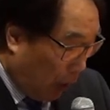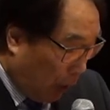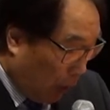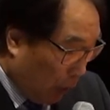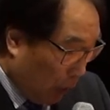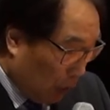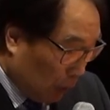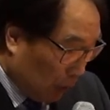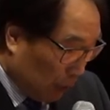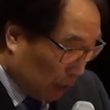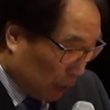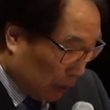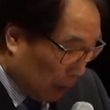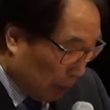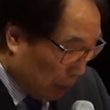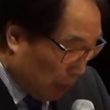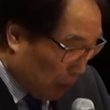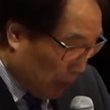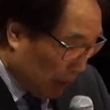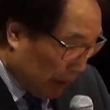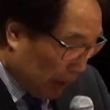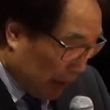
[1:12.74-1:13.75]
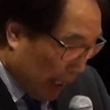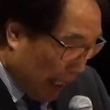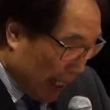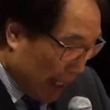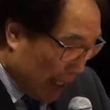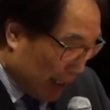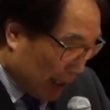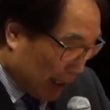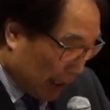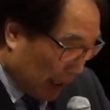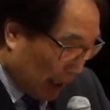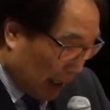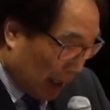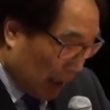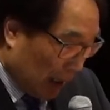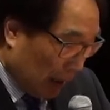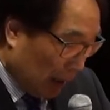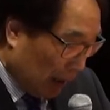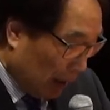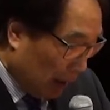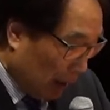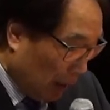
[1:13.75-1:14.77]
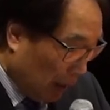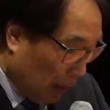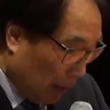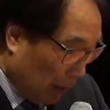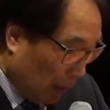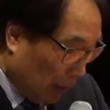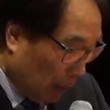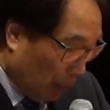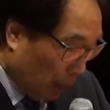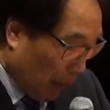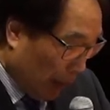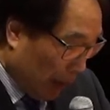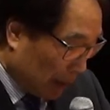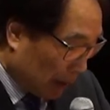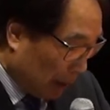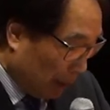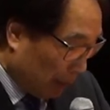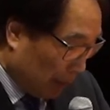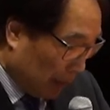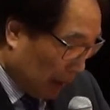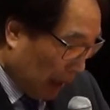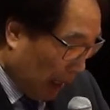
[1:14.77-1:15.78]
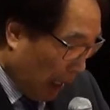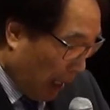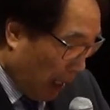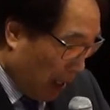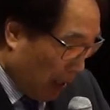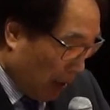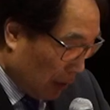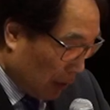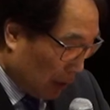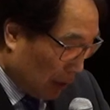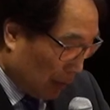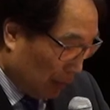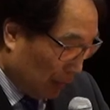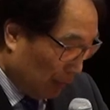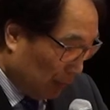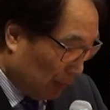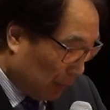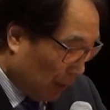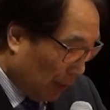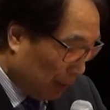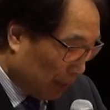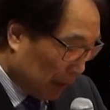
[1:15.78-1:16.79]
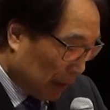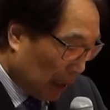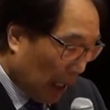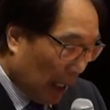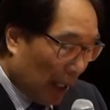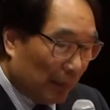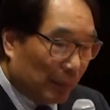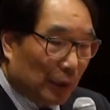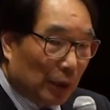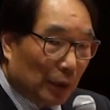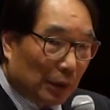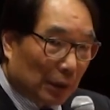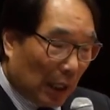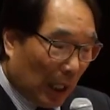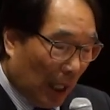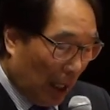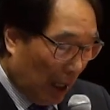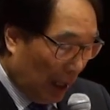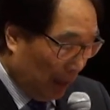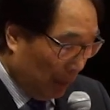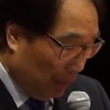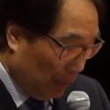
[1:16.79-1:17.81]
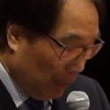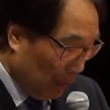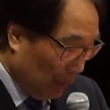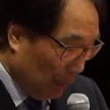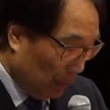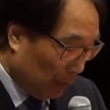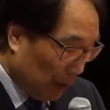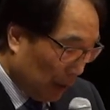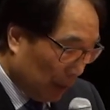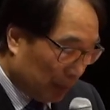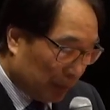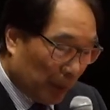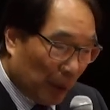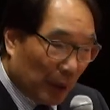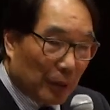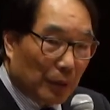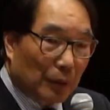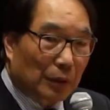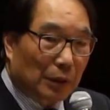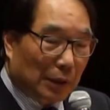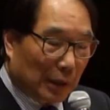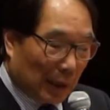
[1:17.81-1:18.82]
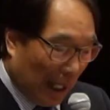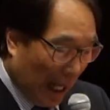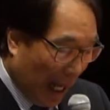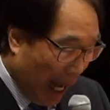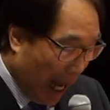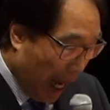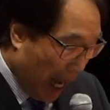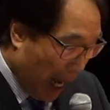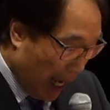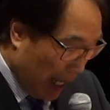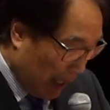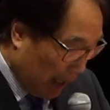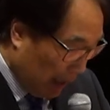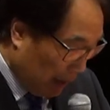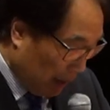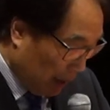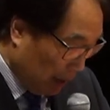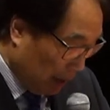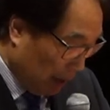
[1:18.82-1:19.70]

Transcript: Oh, the moon gazing where some clouds from time to time repose the eye.